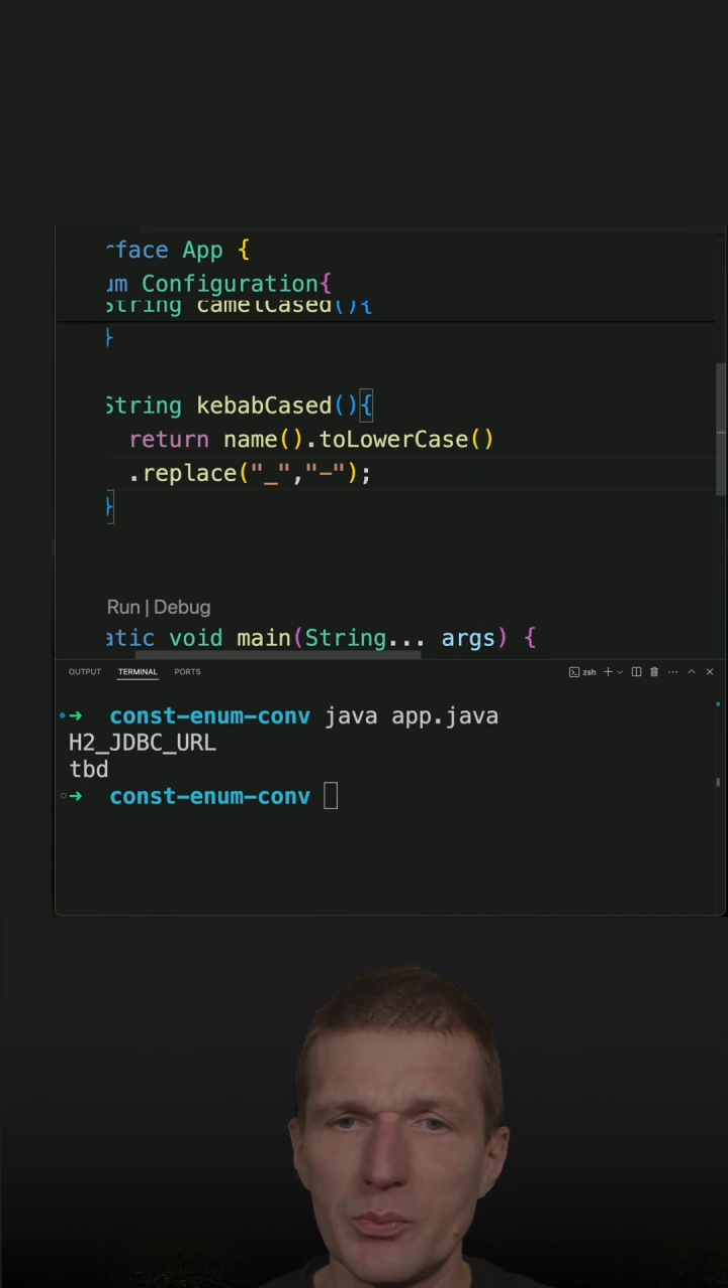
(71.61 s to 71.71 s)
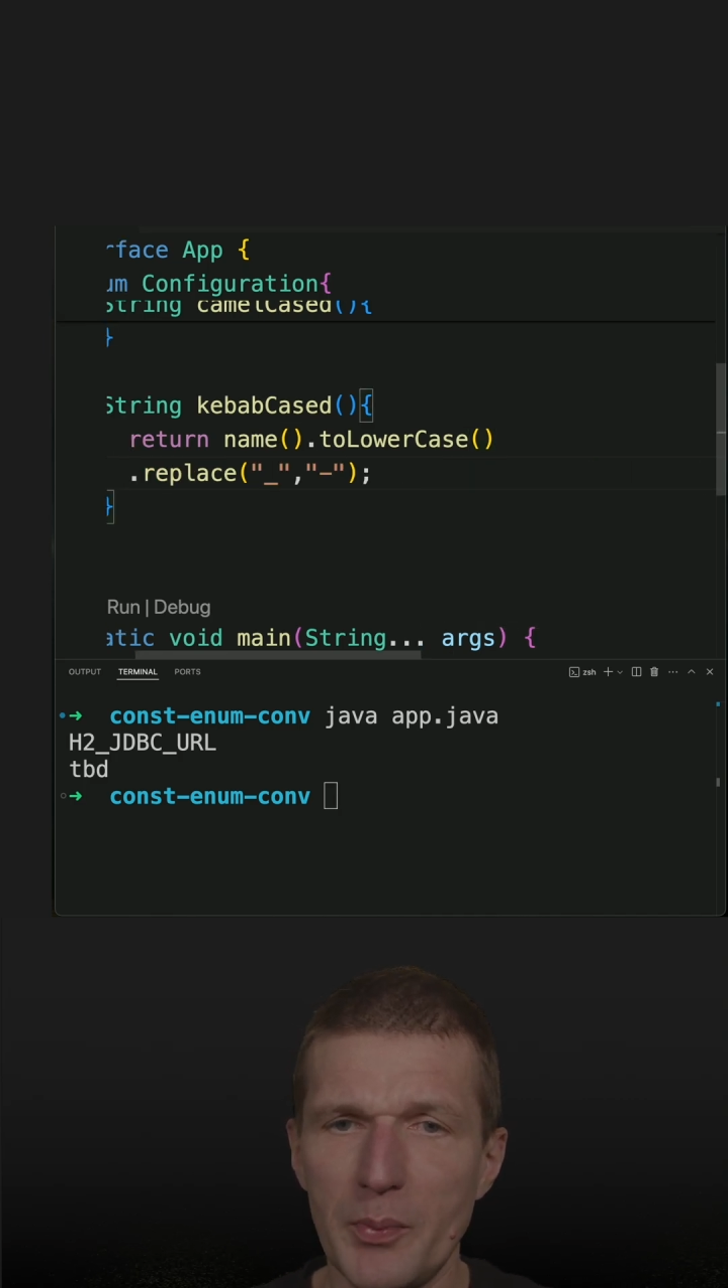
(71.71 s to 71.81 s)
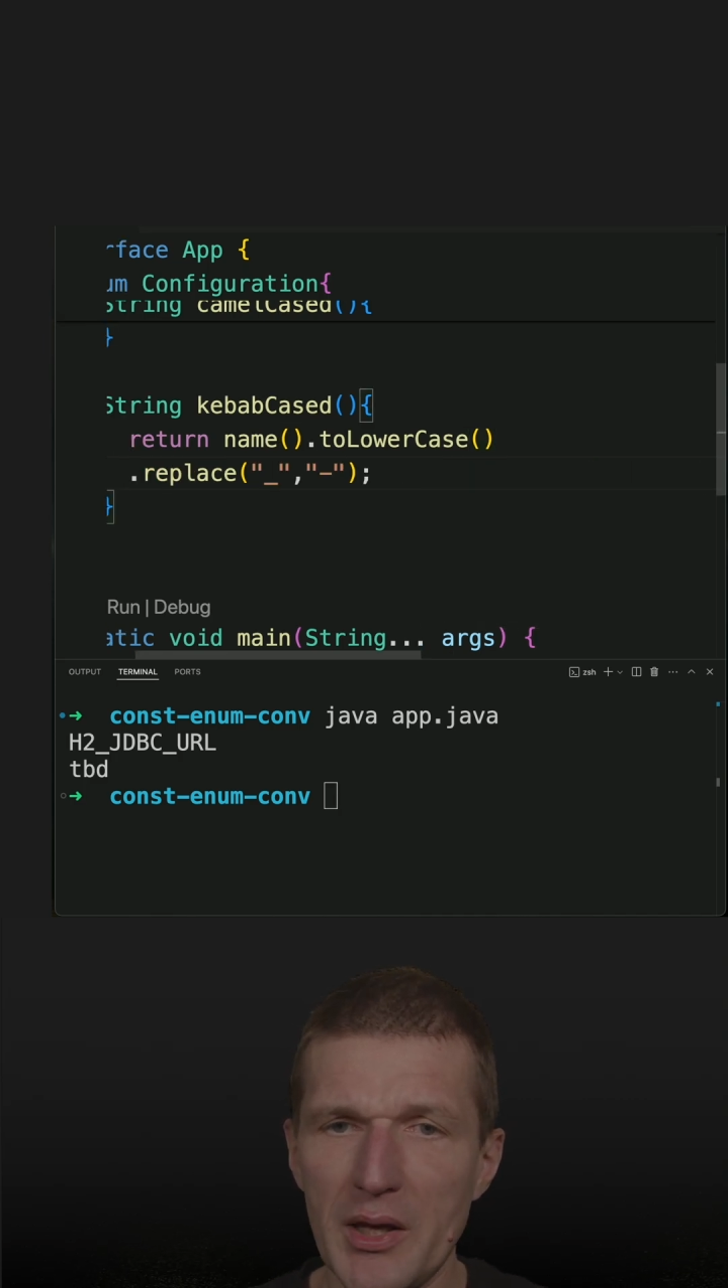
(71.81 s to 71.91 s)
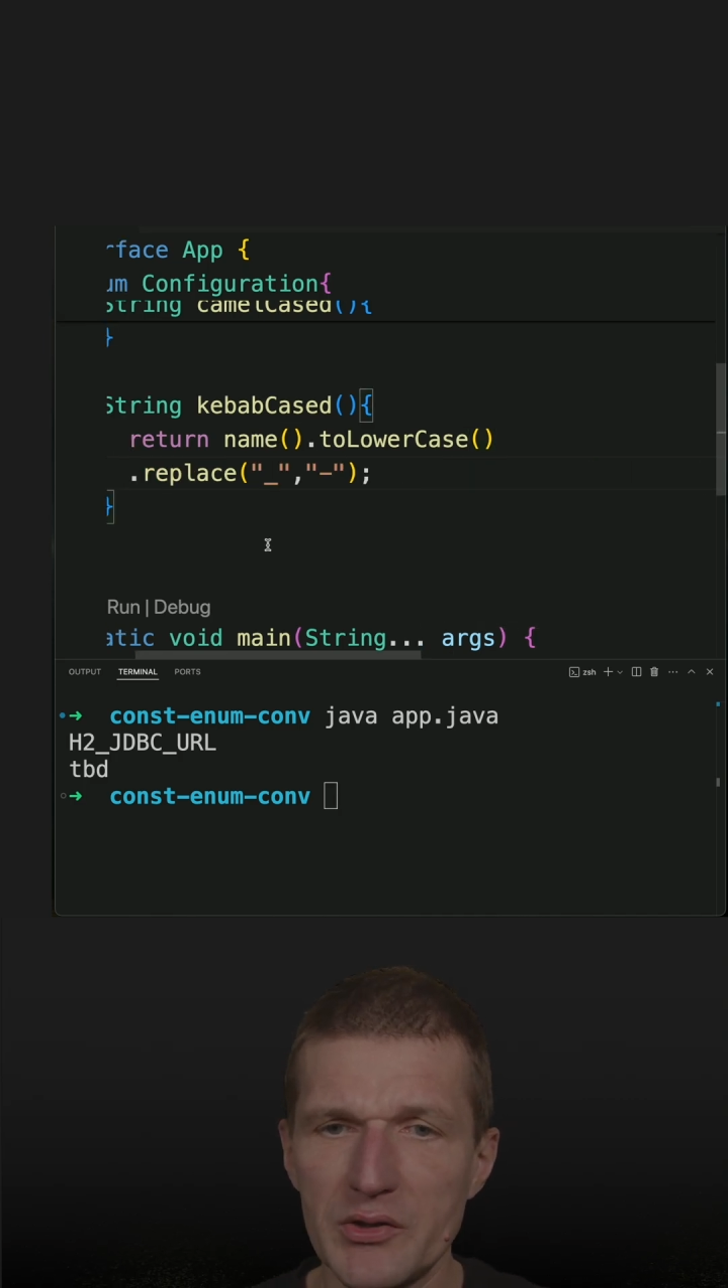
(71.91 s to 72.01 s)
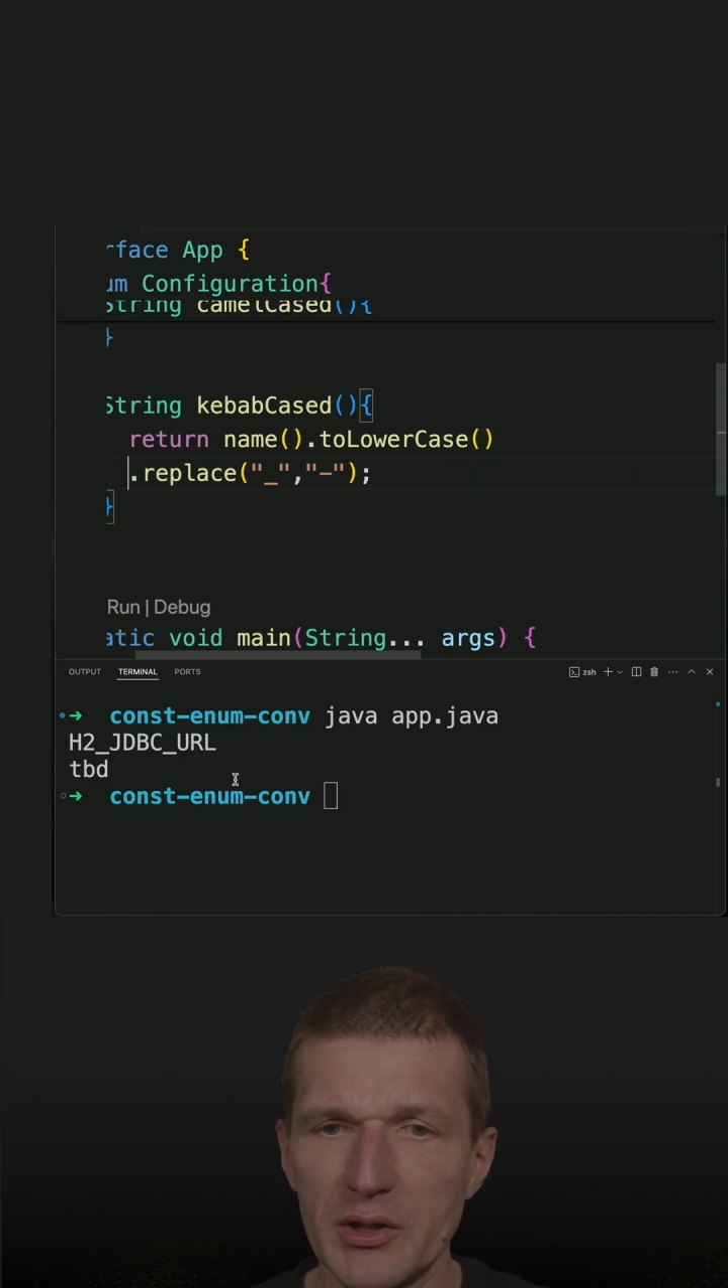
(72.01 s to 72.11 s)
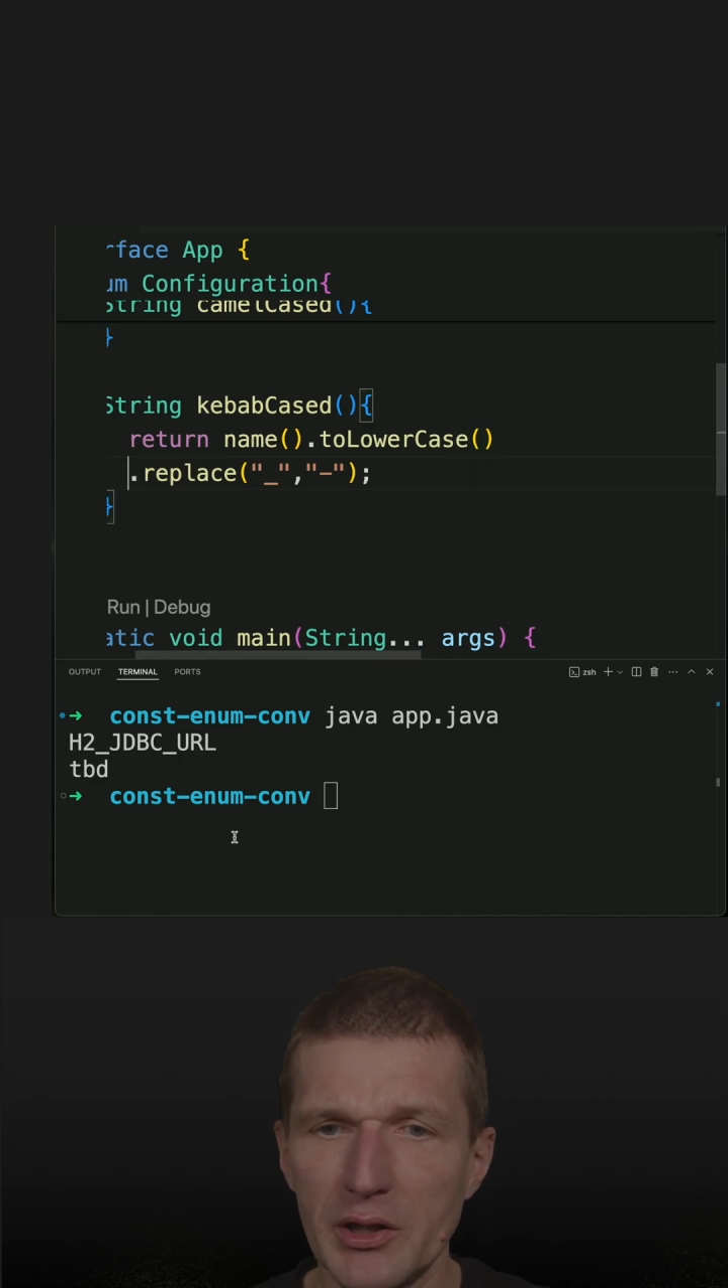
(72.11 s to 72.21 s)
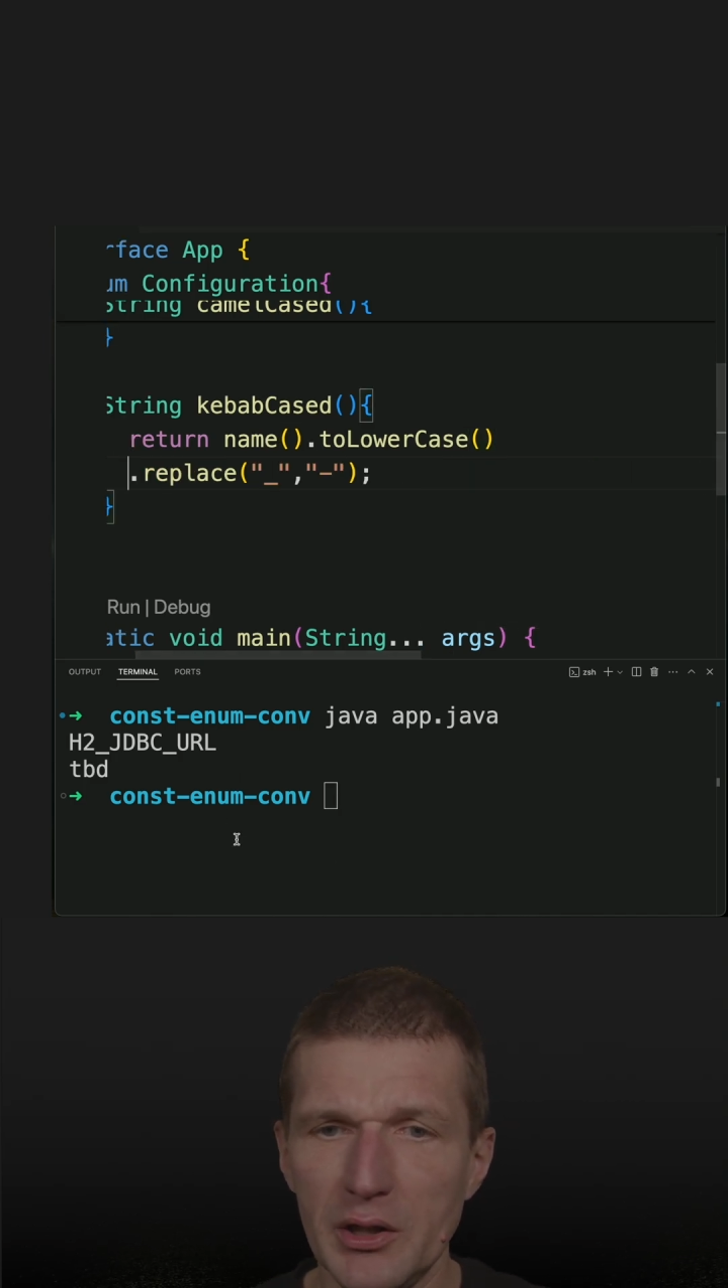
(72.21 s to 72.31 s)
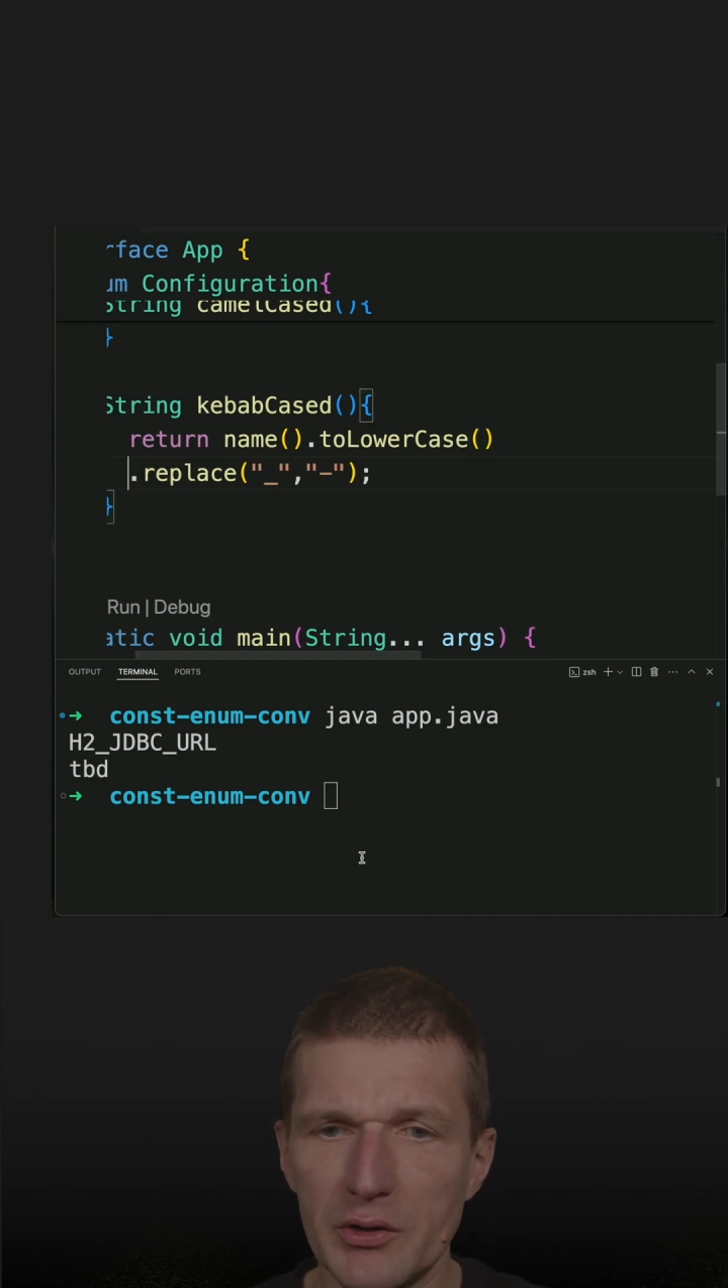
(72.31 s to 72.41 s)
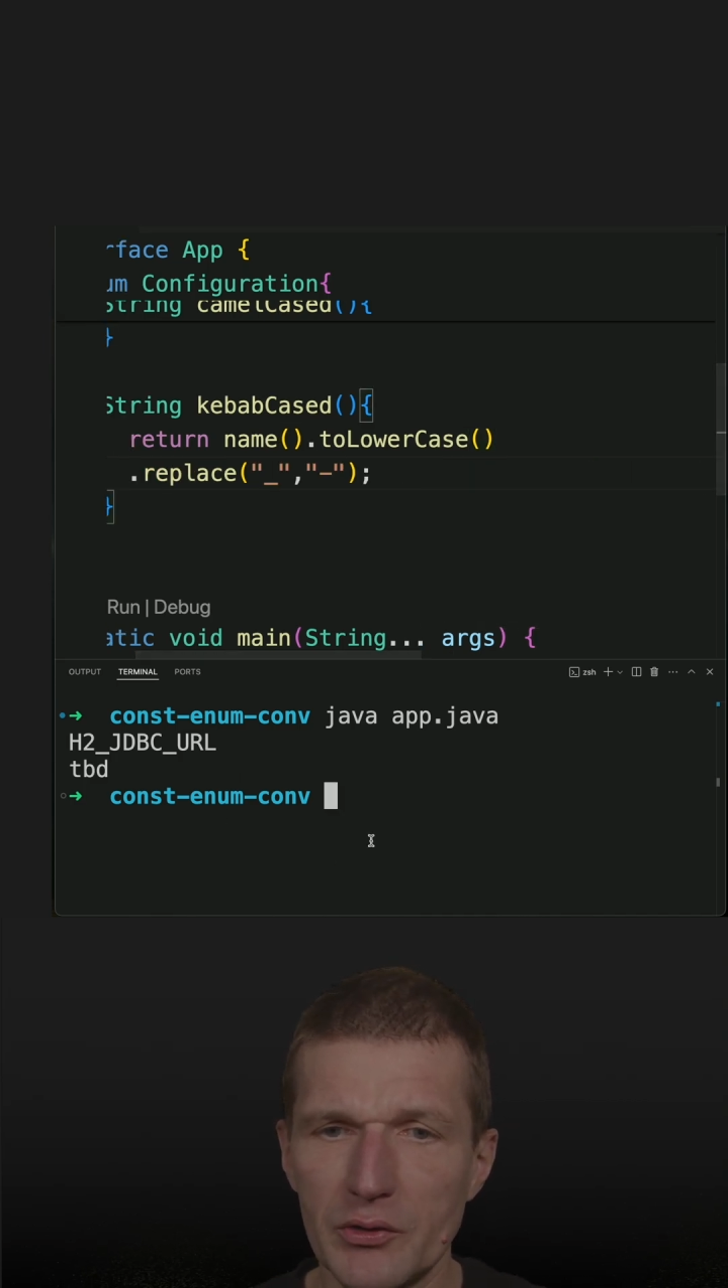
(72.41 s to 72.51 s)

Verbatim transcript: basically it.